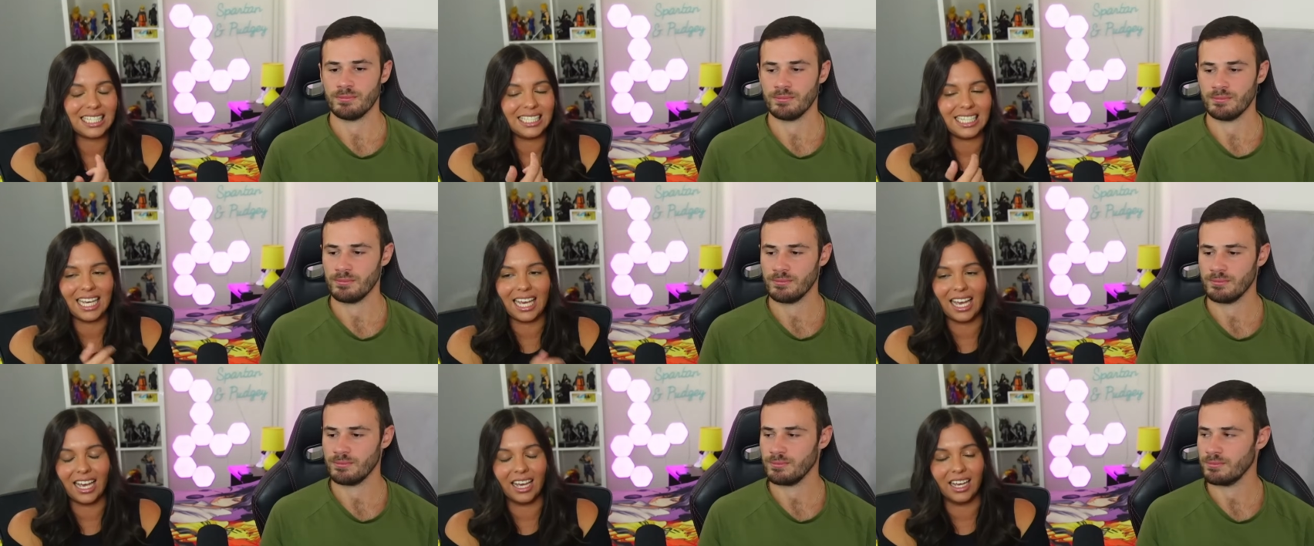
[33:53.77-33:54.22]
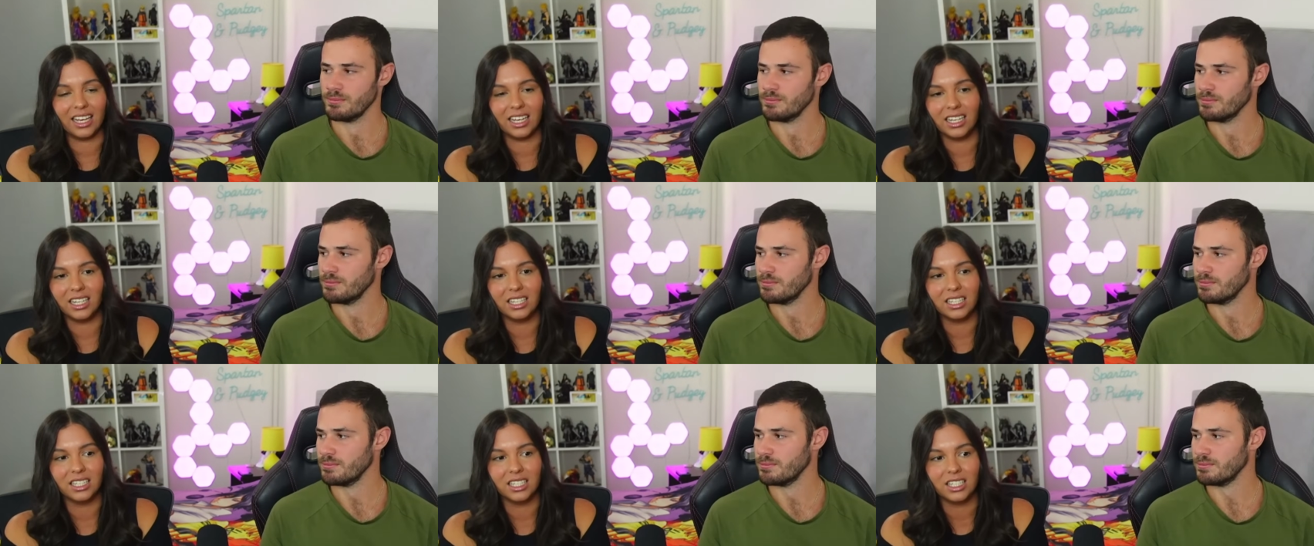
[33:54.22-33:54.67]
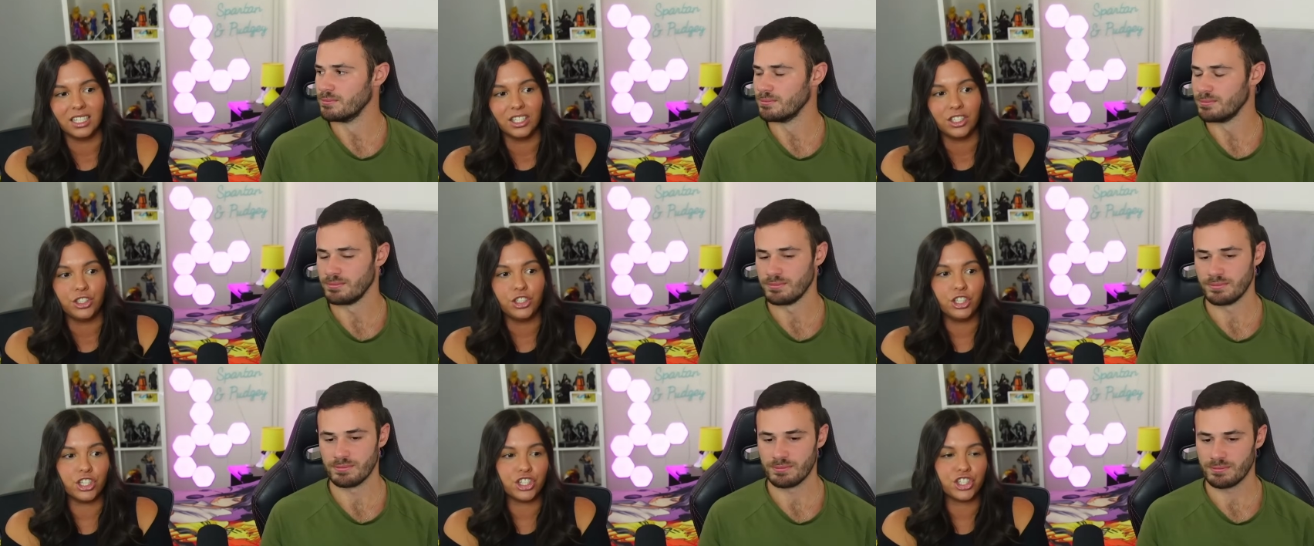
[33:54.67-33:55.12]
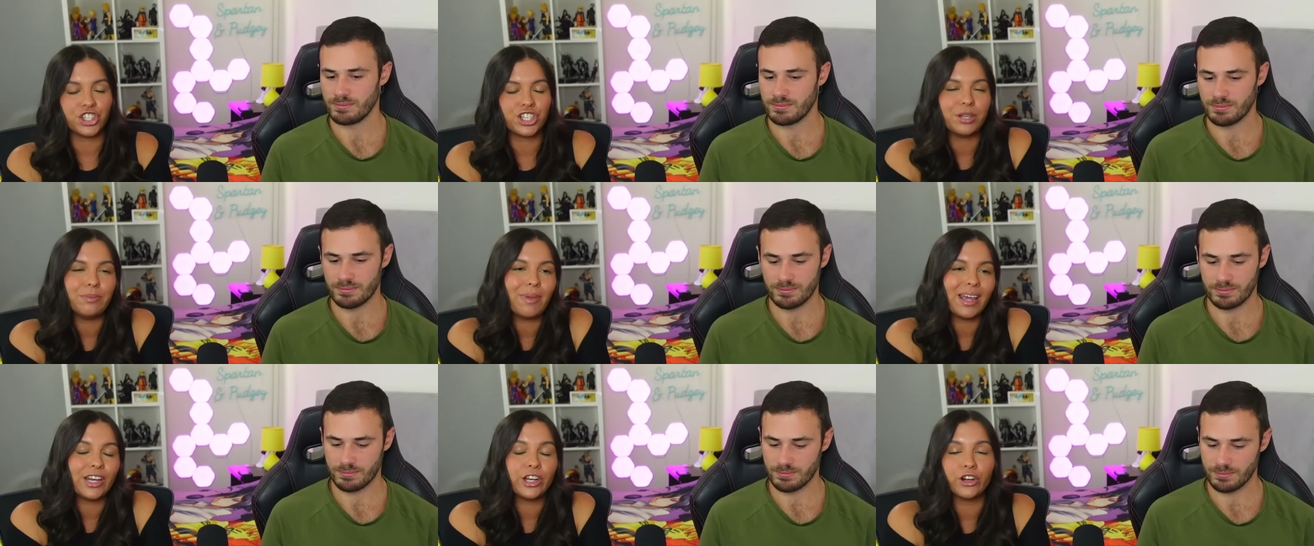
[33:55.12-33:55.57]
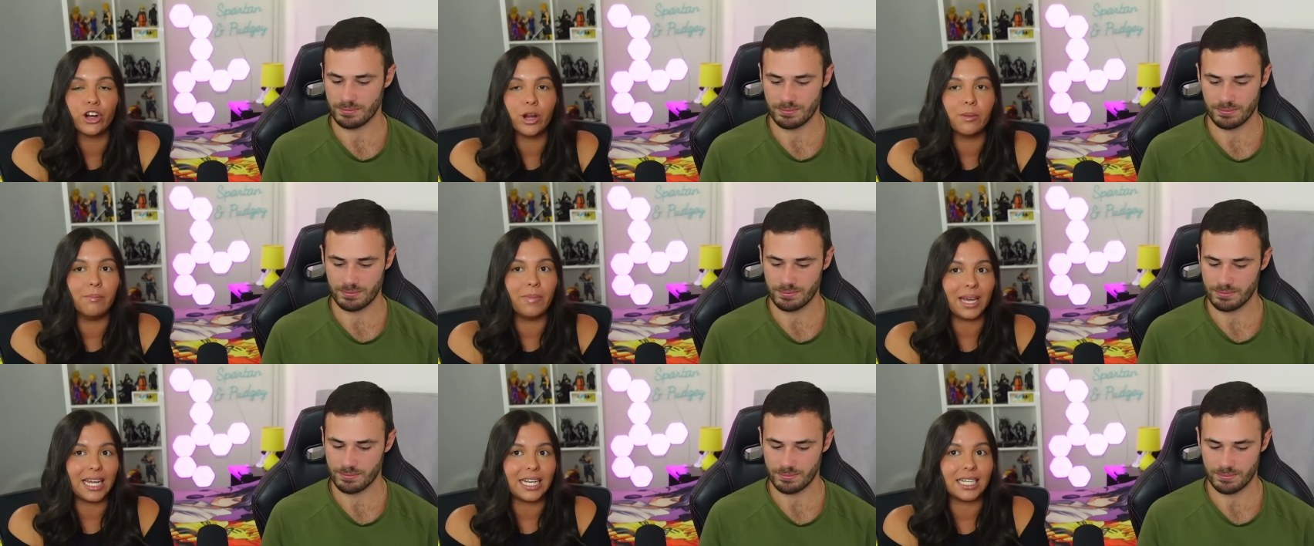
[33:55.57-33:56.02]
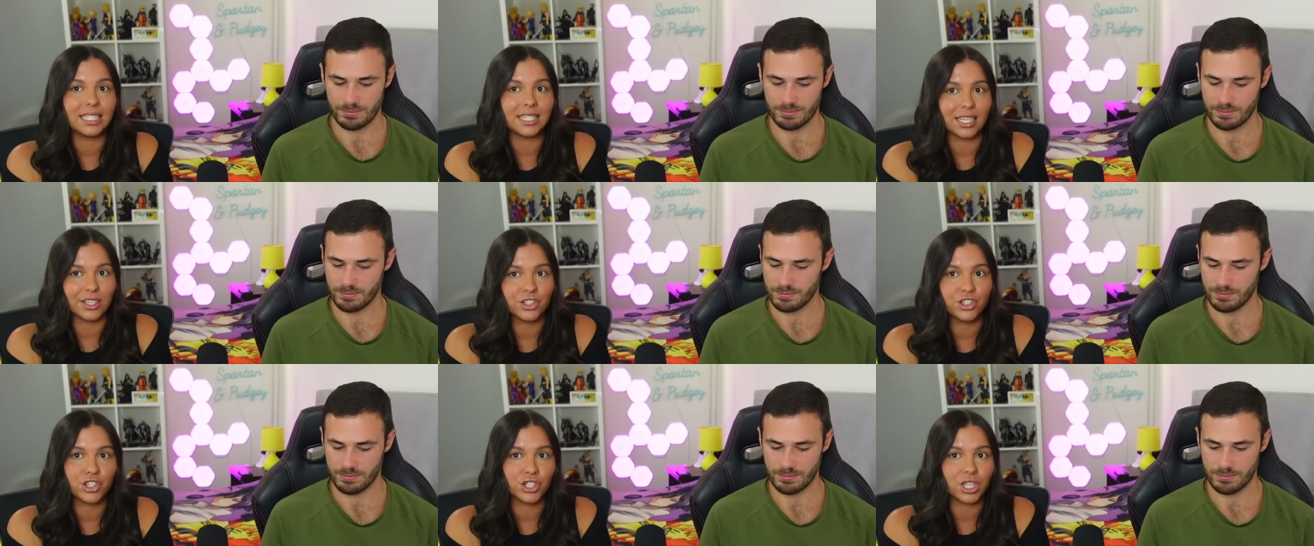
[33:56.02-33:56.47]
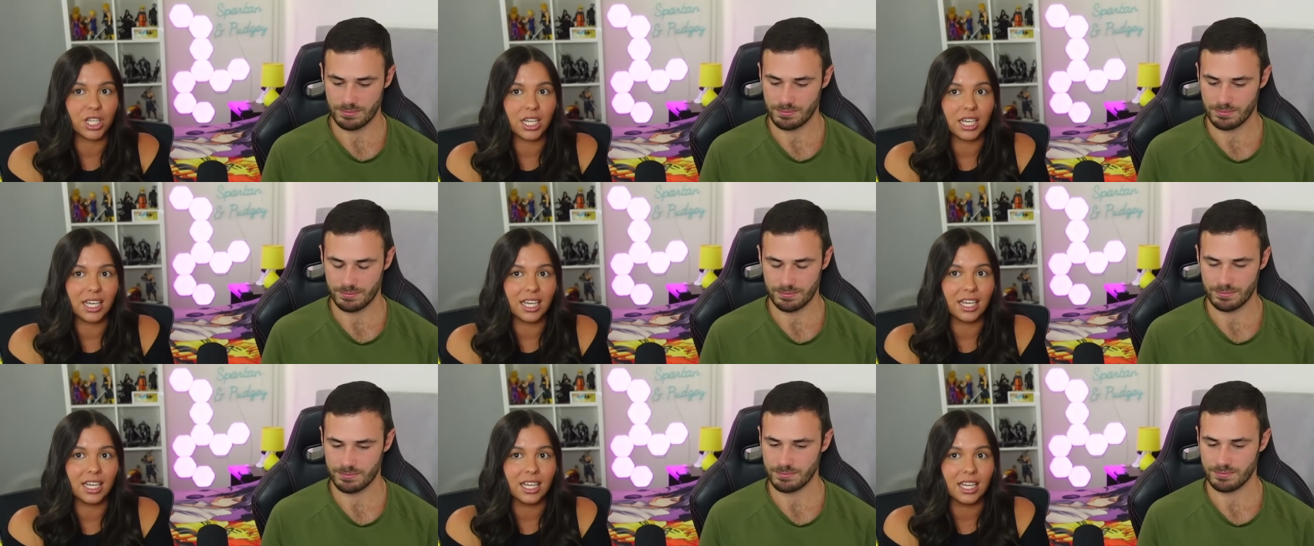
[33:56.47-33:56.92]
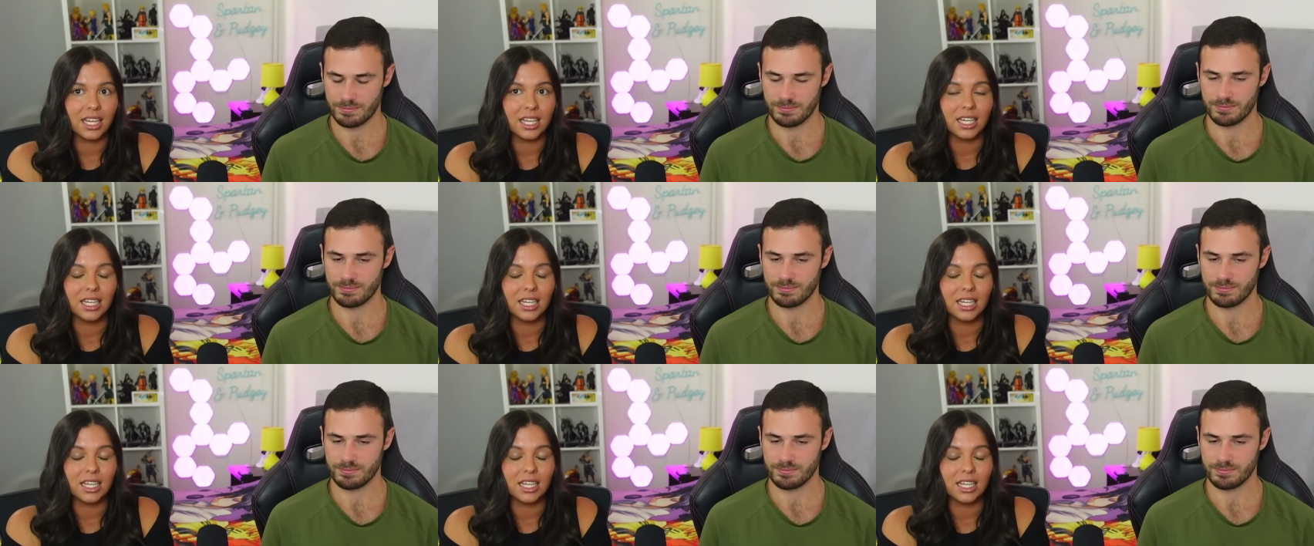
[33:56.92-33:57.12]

Speaker 1: yeah. She made her own bed essentially.